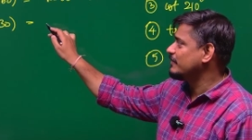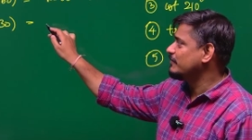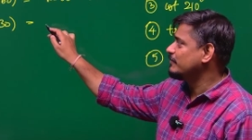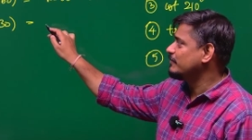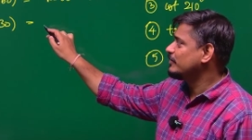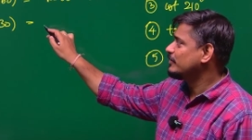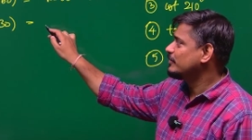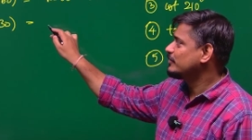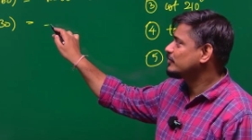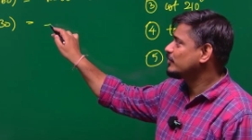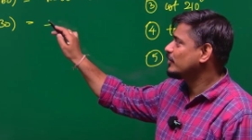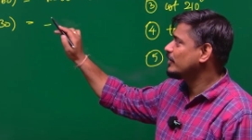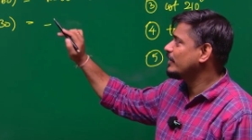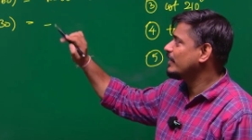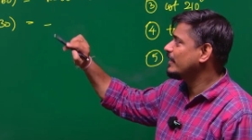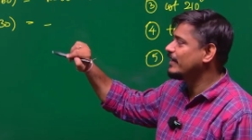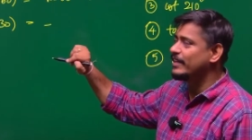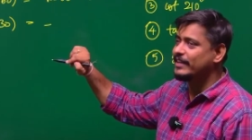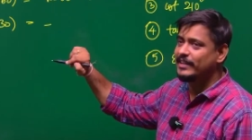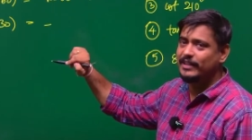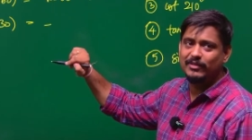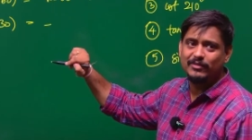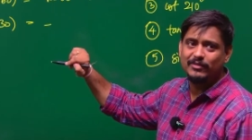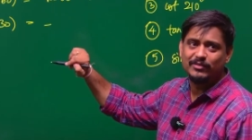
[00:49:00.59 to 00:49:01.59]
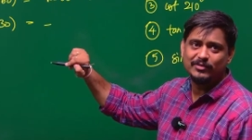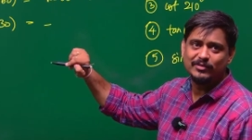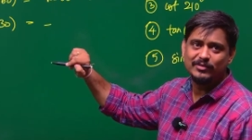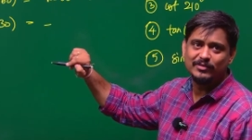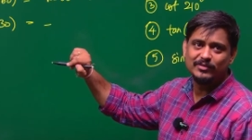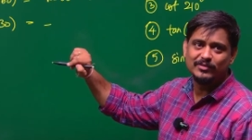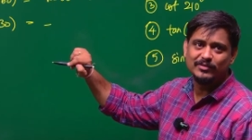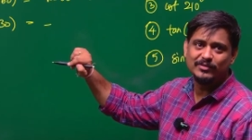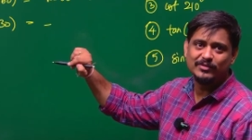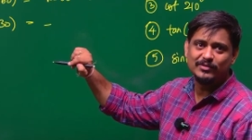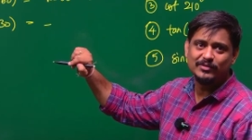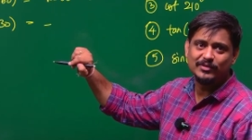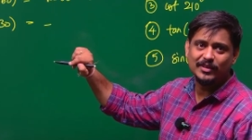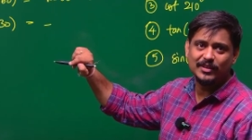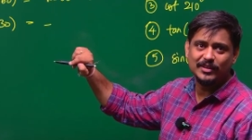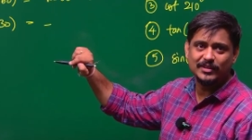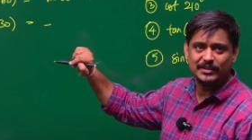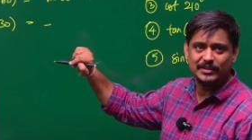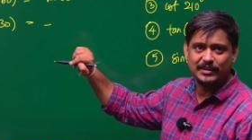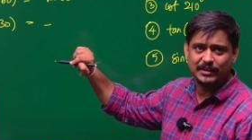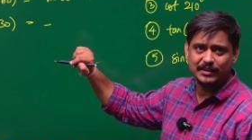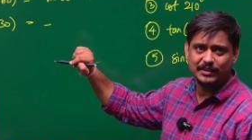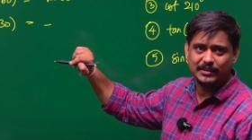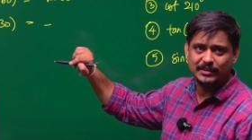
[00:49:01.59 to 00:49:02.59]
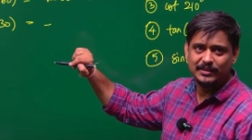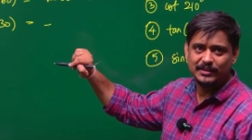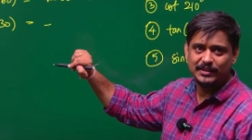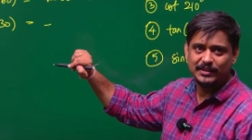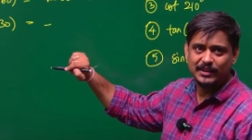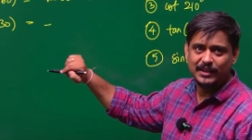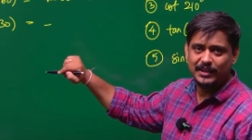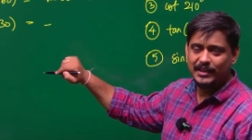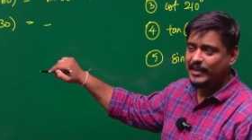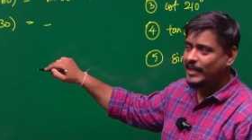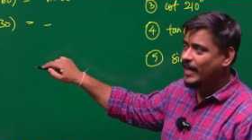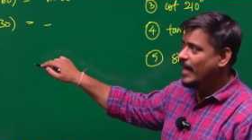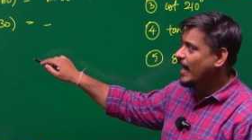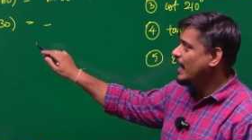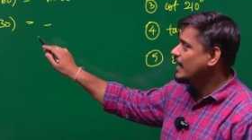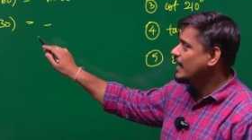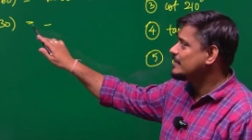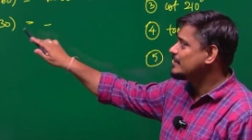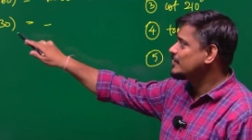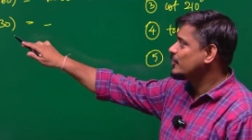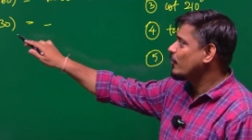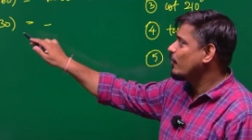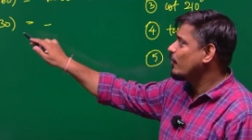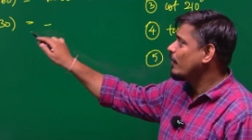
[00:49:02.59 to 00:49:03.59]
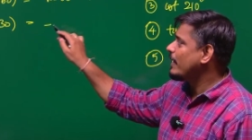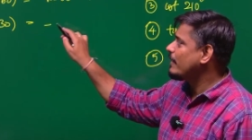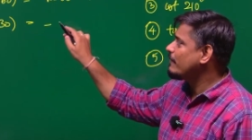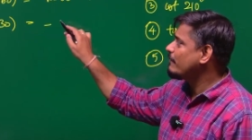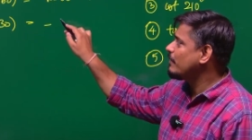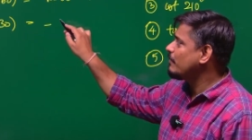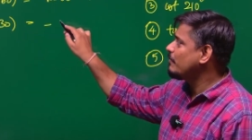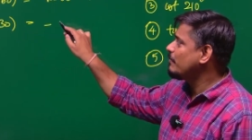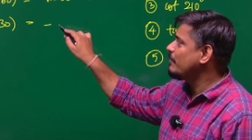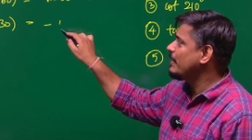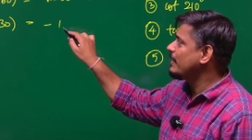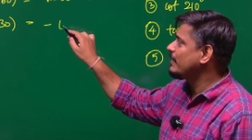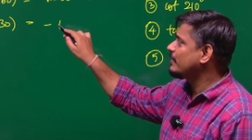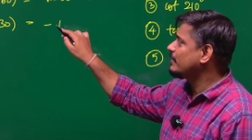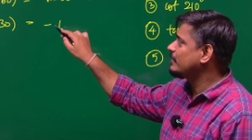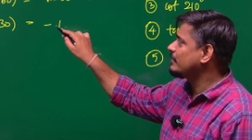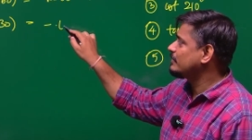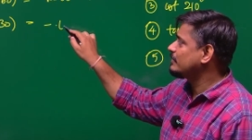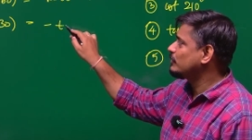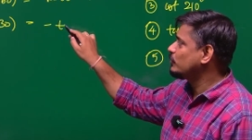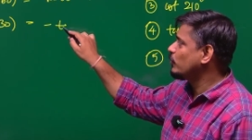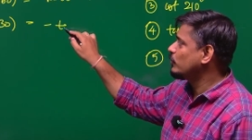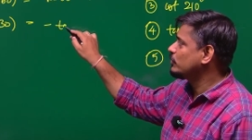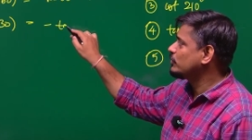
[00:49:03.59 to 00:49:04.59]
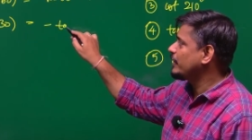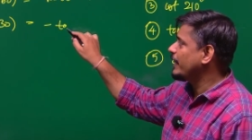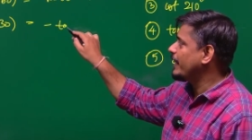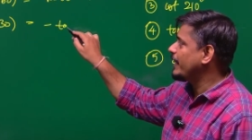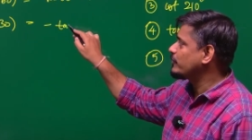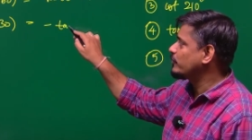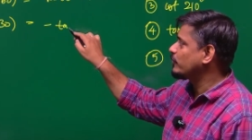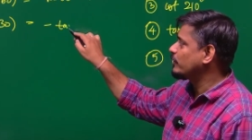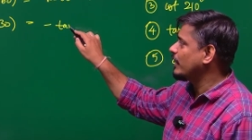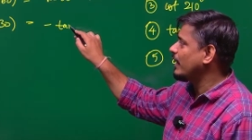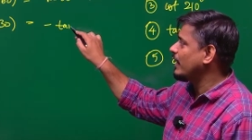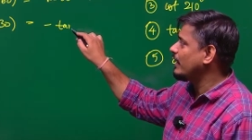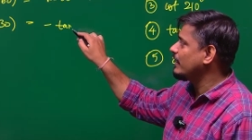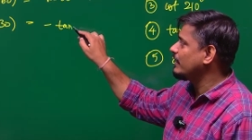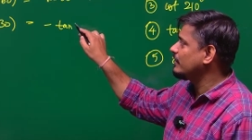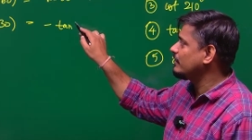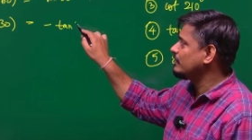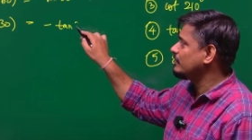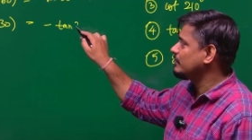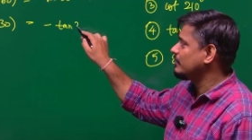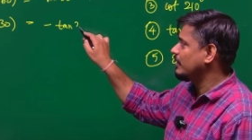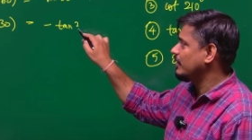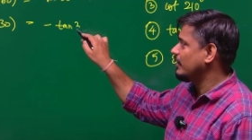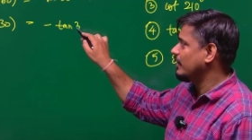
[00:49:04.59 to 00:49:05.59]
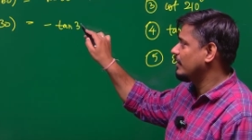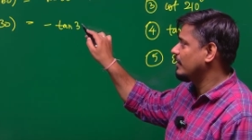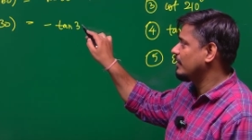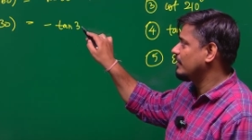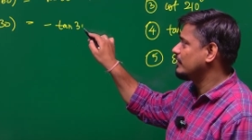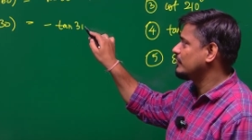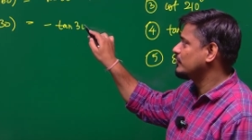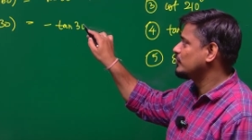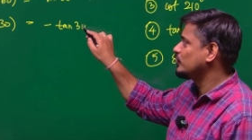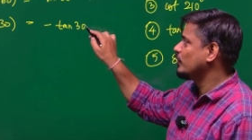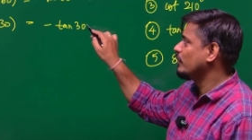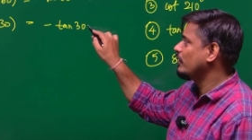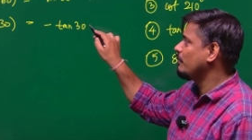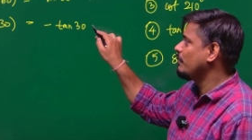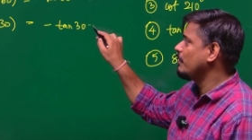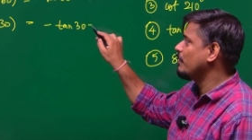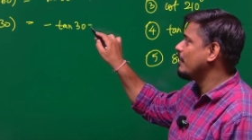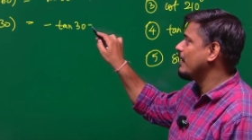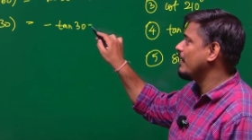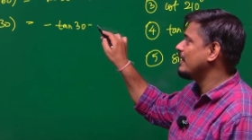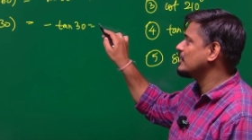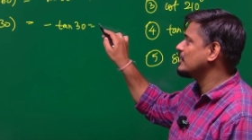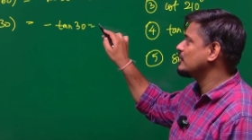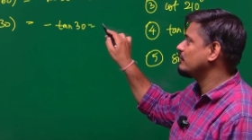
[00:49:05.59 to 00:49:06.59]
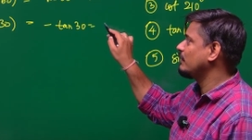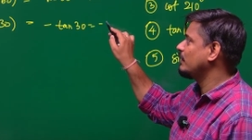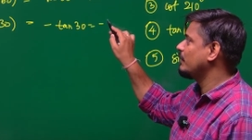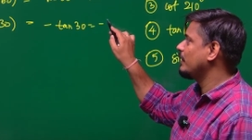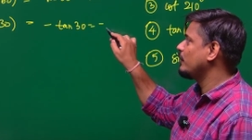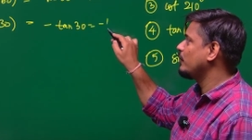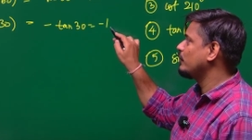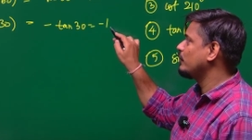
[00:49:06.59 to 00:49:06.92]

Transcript: So negative, isn't it? And 0 line will make no change. So tan, so it will be minus 1 by root 3.